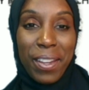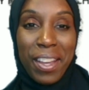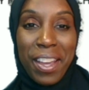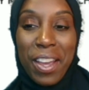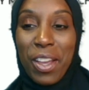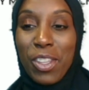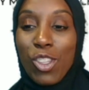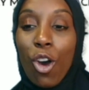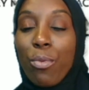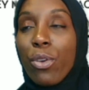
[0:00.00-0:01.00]
So I hope you
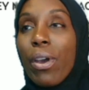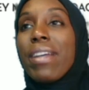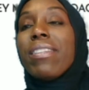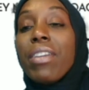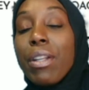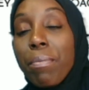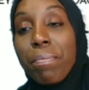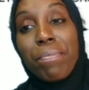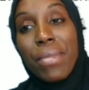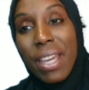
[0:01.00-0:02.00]
guys have an
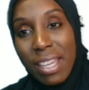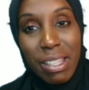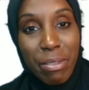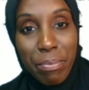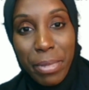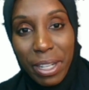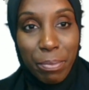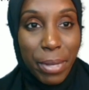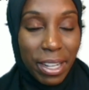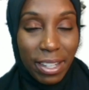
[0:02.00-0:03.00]
amazing Money
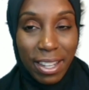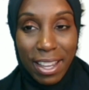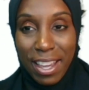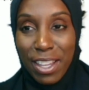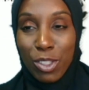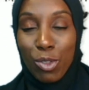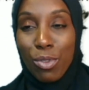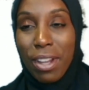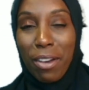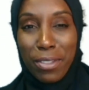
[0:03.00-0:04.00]
Monday. Do not
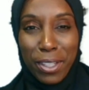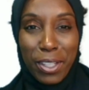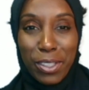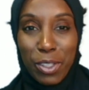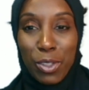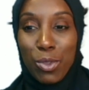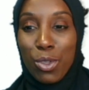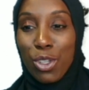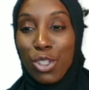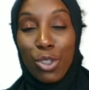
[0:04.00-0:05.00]
forget to do your
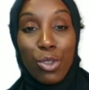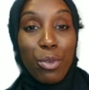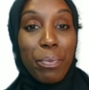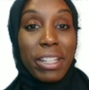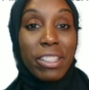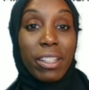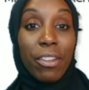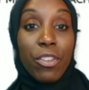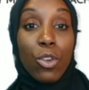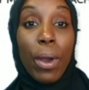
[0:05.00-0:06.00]
June budget if you
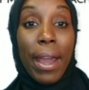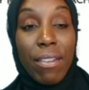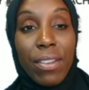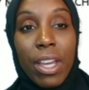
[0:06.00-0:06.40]
haven't.